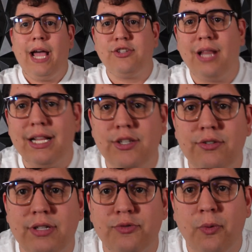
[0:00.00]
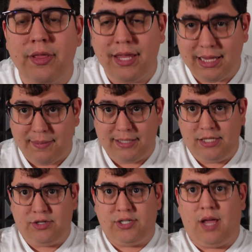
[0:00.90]
also like to do this one thing that my
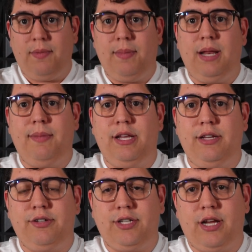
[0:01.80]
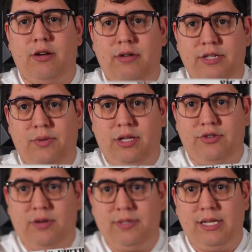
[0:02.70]
teacher taught me many, many years ago. It's with the
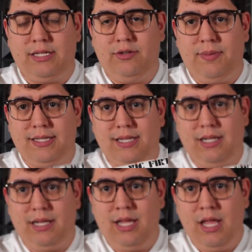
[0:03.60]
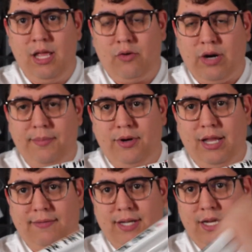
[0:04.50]
drumsticks. You basically grab your
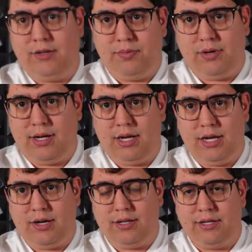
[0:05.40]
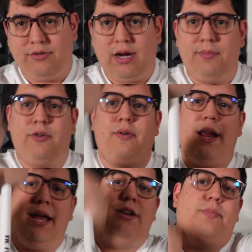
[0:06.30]
left hand, you put it in here, and then you grab your
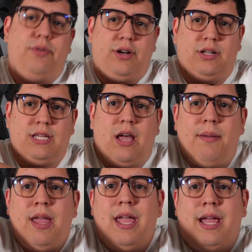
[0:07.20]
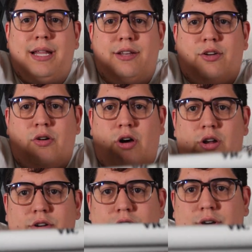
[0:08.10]
right hand, you put it on top, and then you go
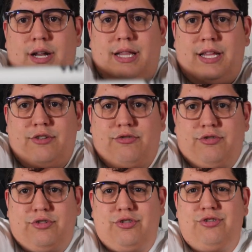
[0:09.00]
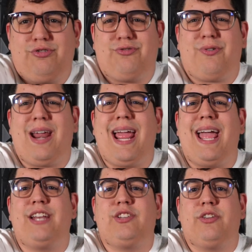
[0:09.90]
under, and then you just
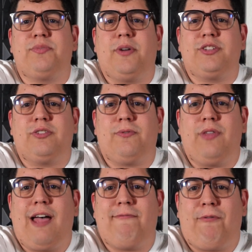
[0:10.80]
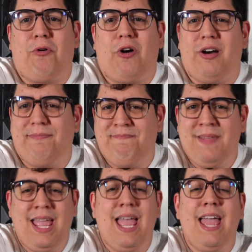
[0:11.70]
stretch those muscles for that forearm.
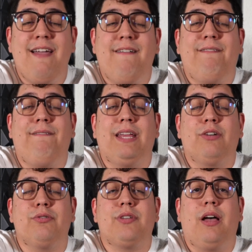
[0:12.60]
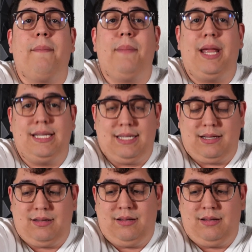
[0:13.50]
Feels amazing.